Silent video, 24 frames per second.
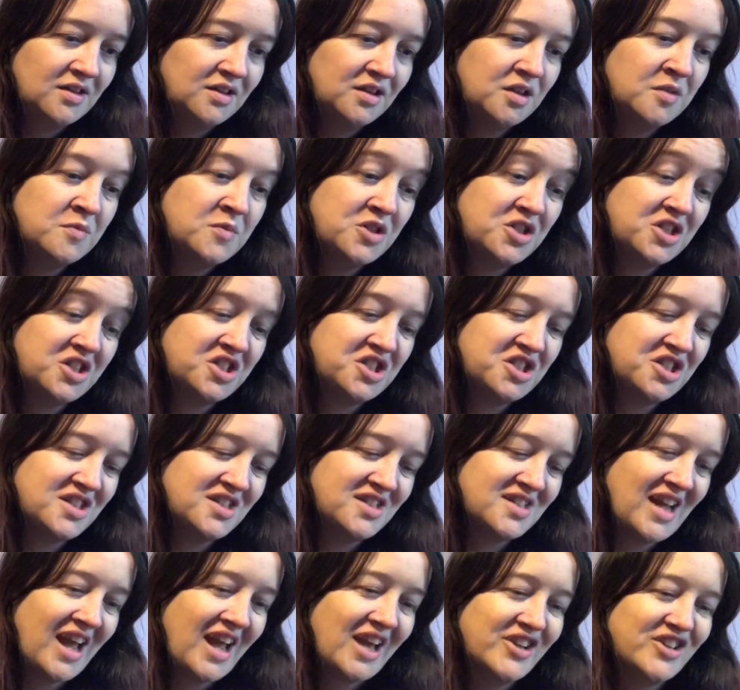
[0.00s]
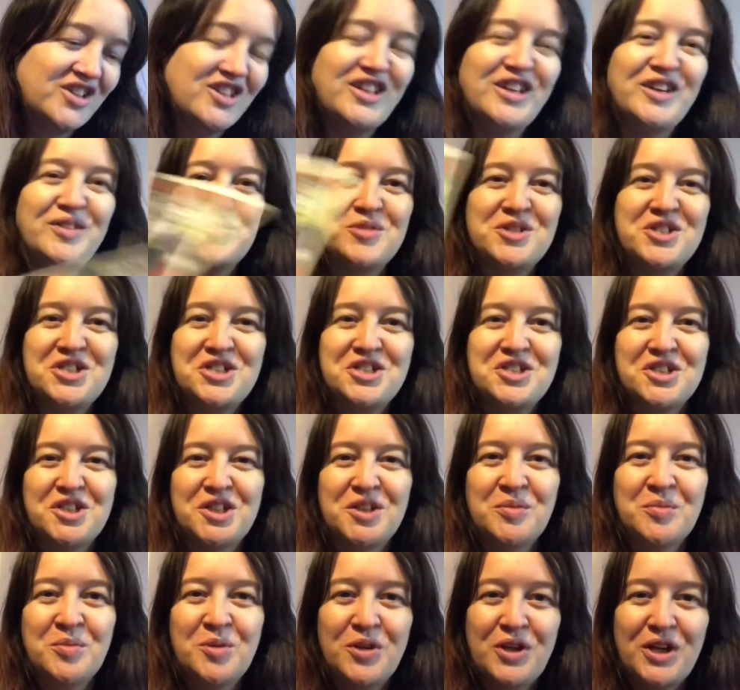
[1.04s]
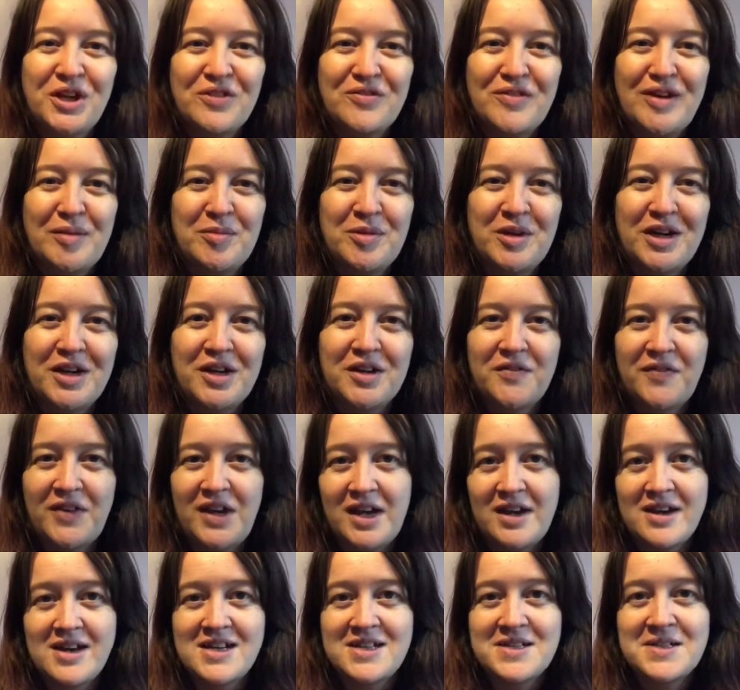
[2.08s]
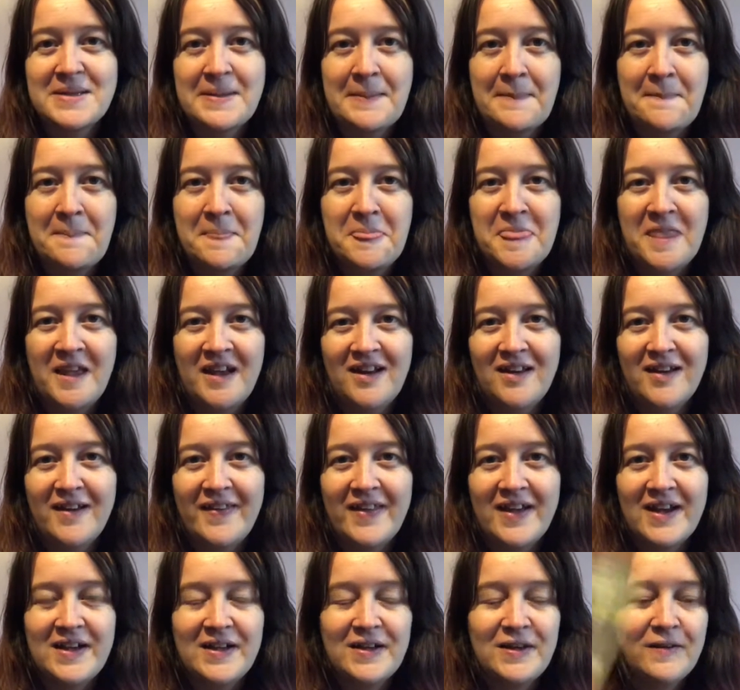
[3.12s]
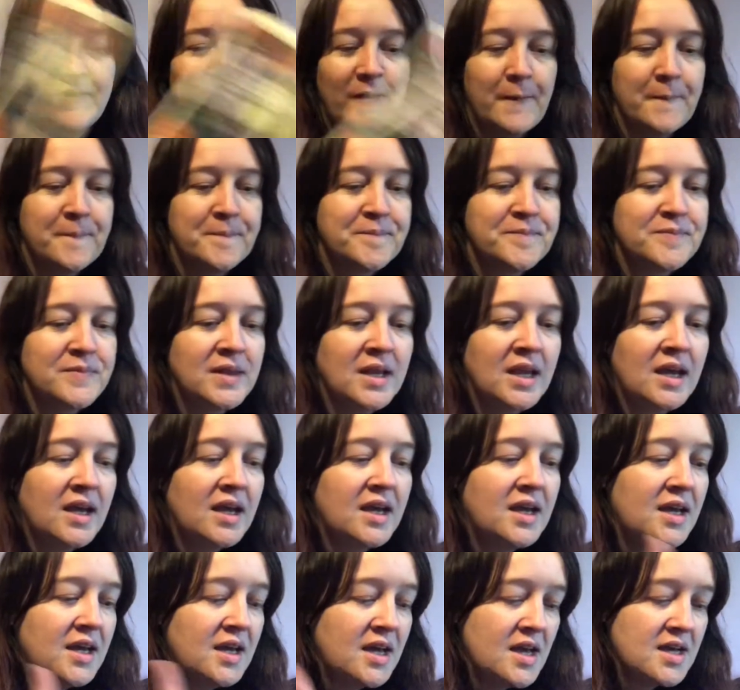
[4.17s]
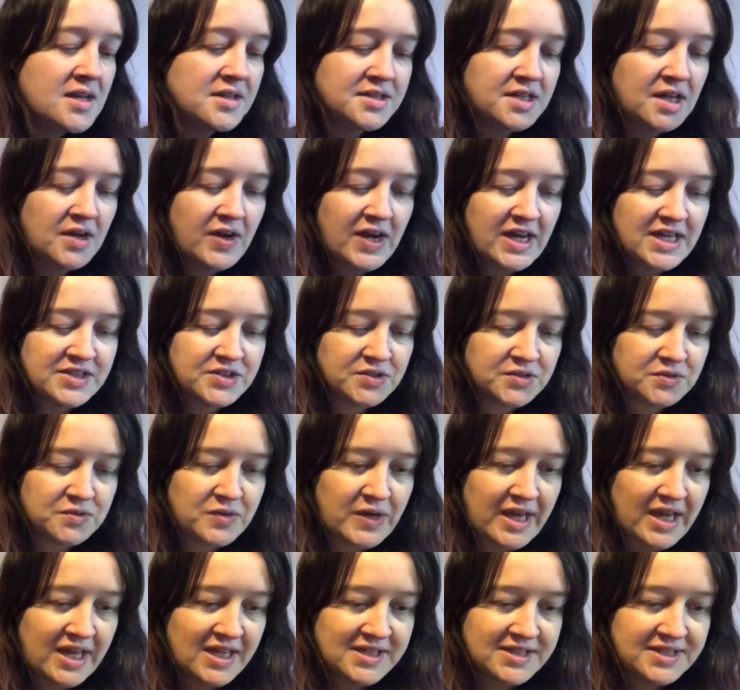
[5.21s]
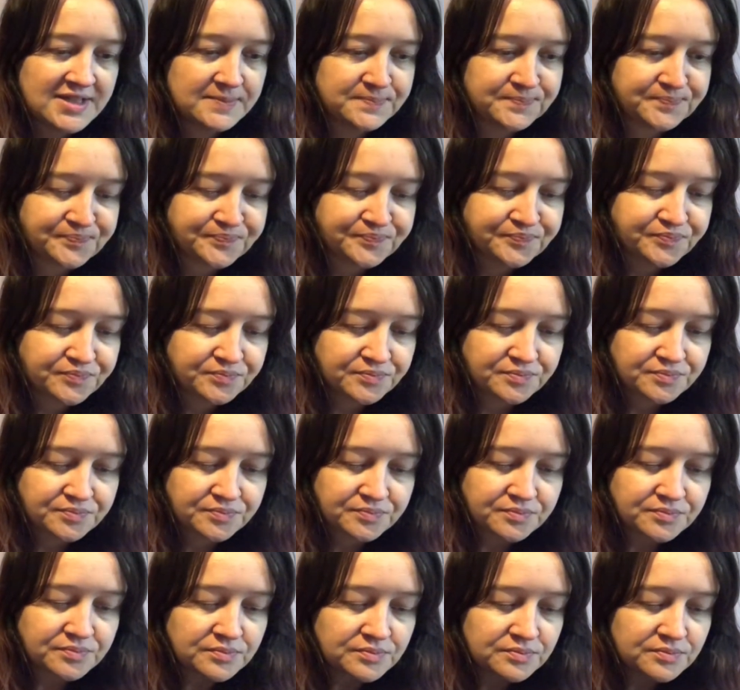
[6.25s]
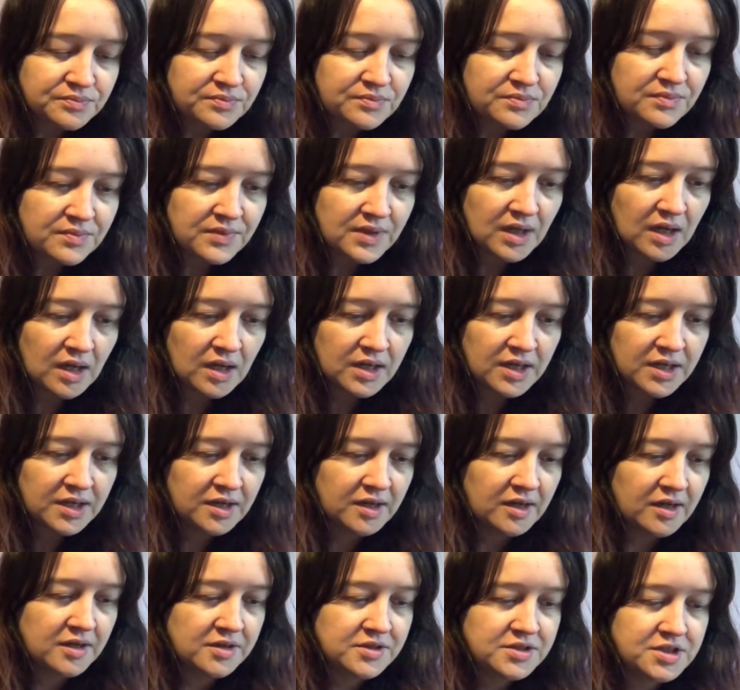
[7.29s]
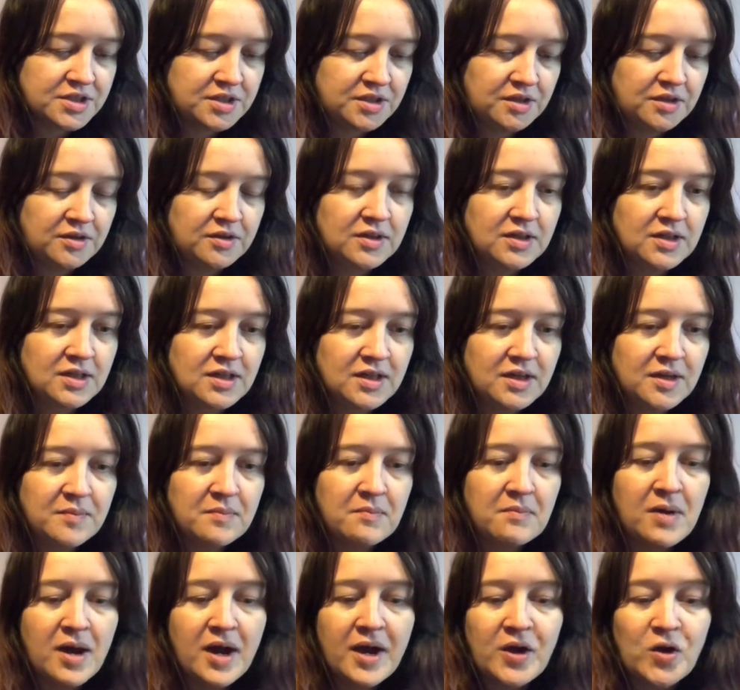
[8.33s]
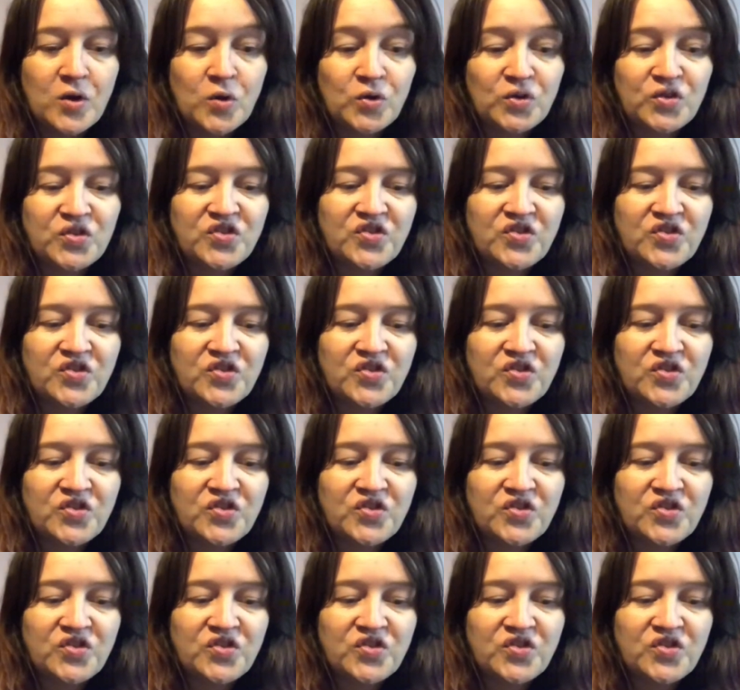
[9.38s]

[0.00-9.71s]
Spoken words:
The Magician is actually a magician pulling a rabbit out of a hat. I like that a lot. So as always, I'm gonna go to my old